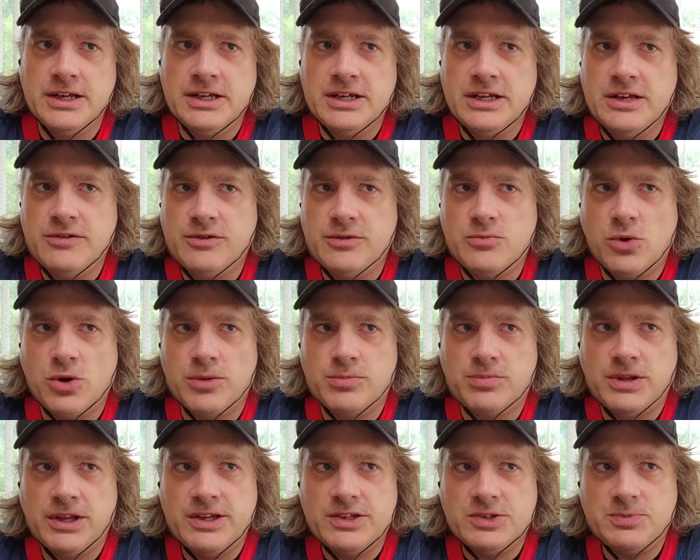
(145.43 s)
Even more
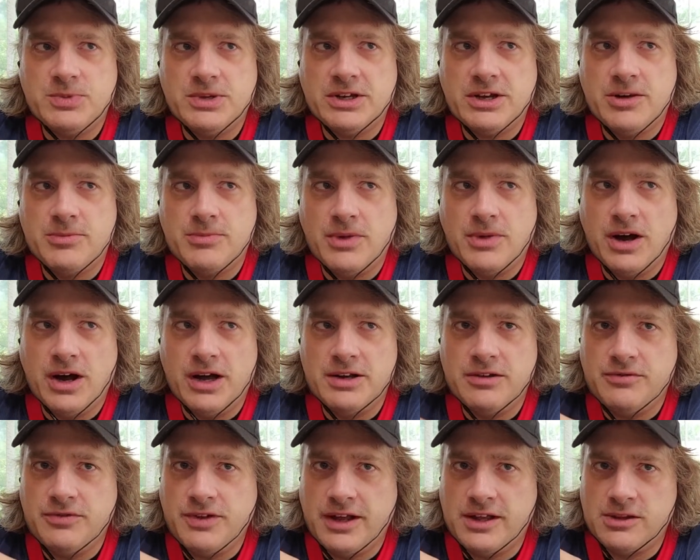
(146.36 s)
plays become
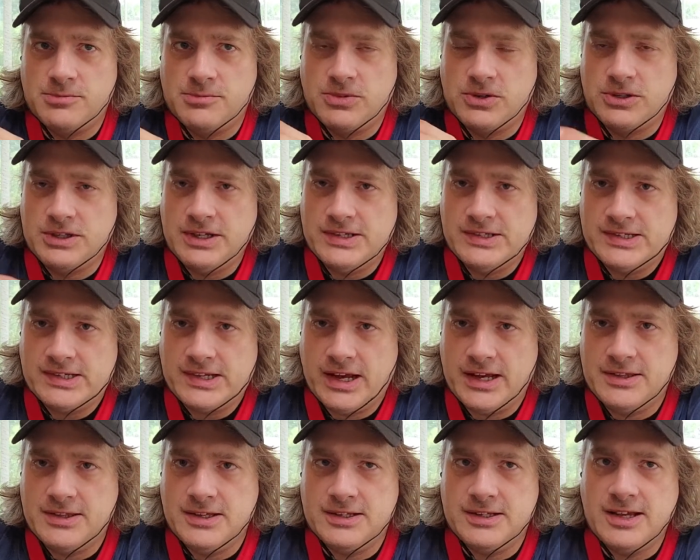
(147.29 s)
unavailable
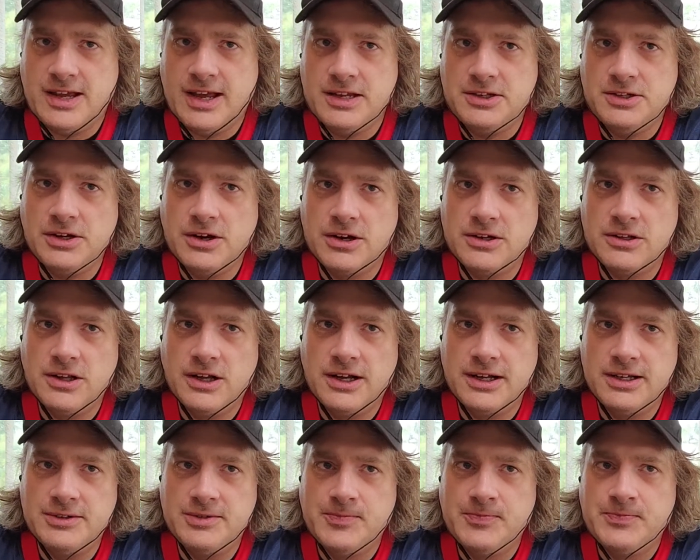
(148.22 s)
inside the 10-yard
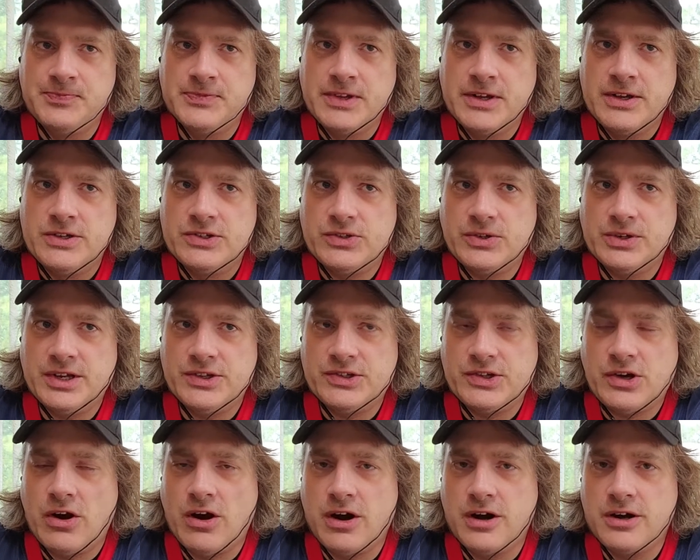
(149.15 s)
line. So it gets
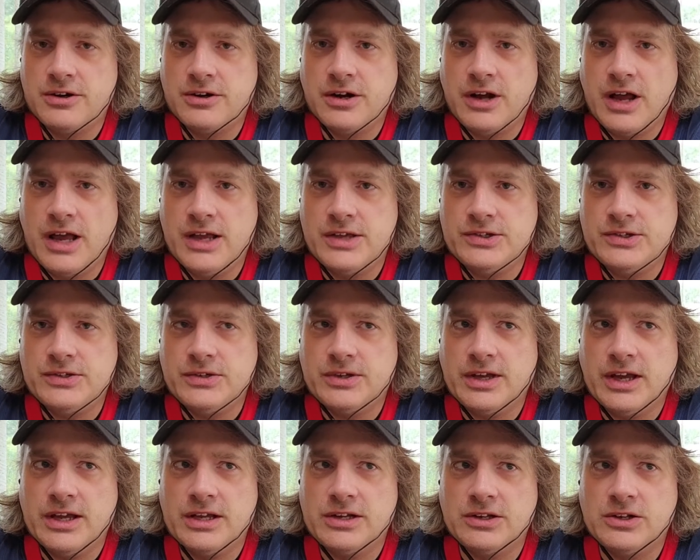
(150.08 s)
harder as you
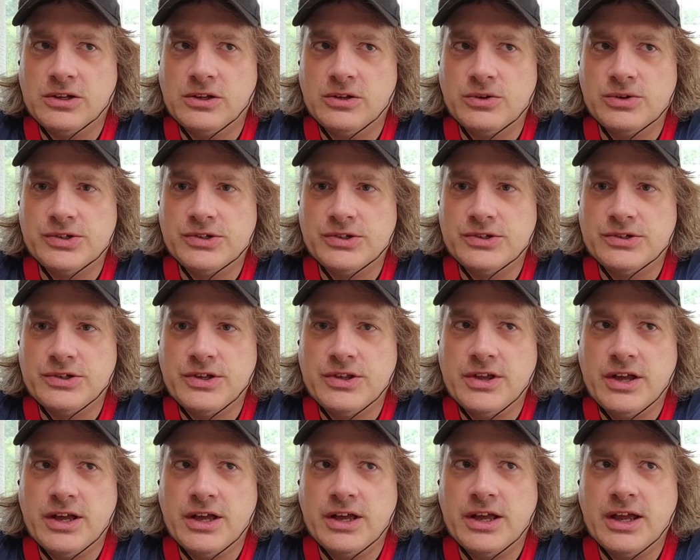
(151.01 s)
get closer to
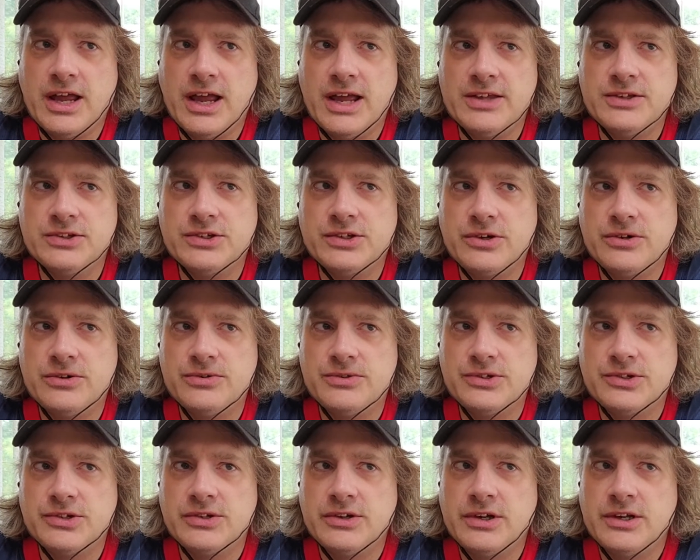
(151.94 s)
the end
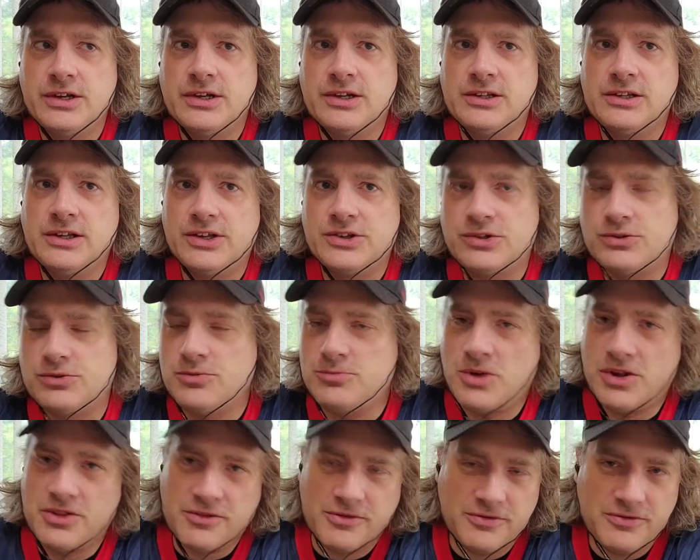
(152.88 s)
zones. Less room
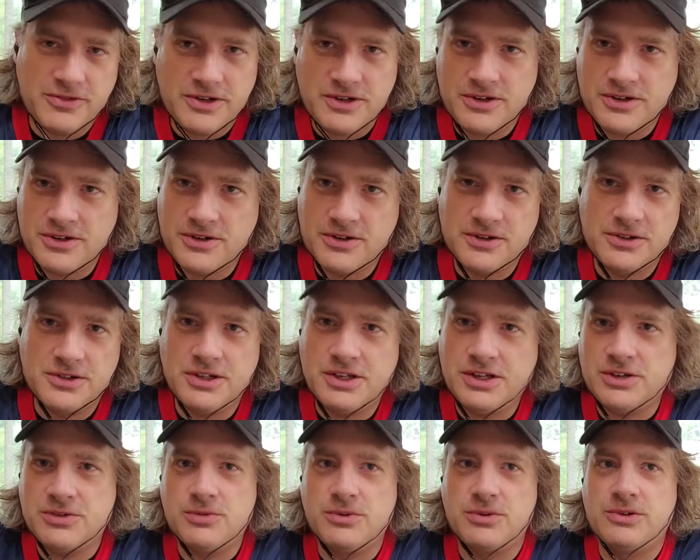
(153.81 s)
on the field
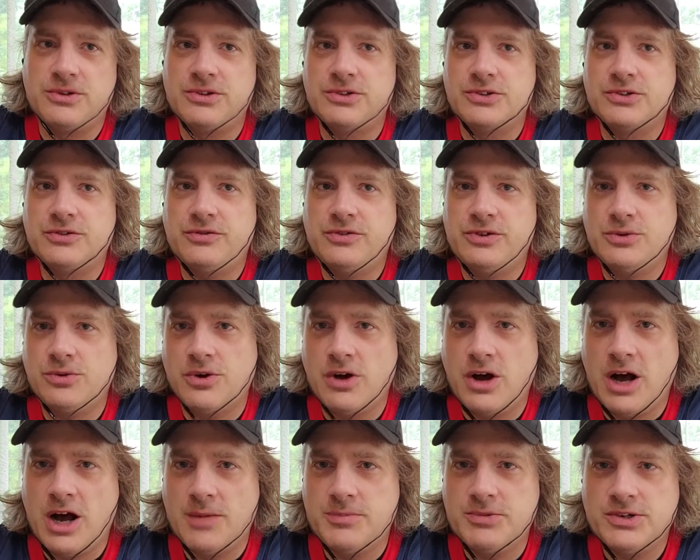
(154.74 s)
equals fewer
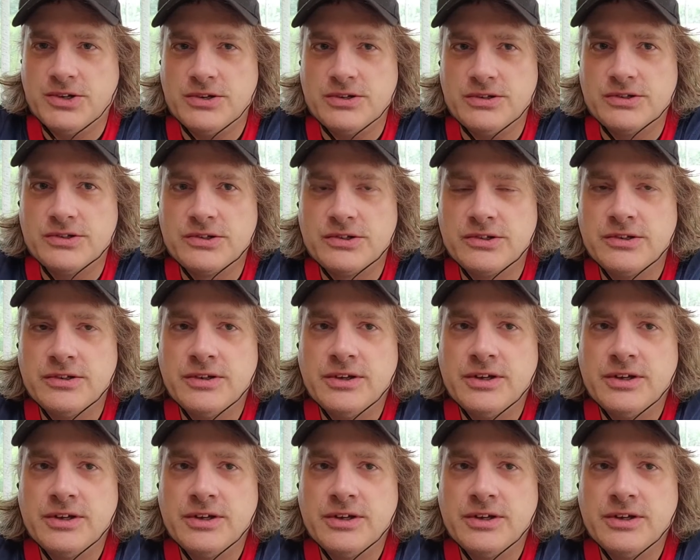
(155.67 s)
options.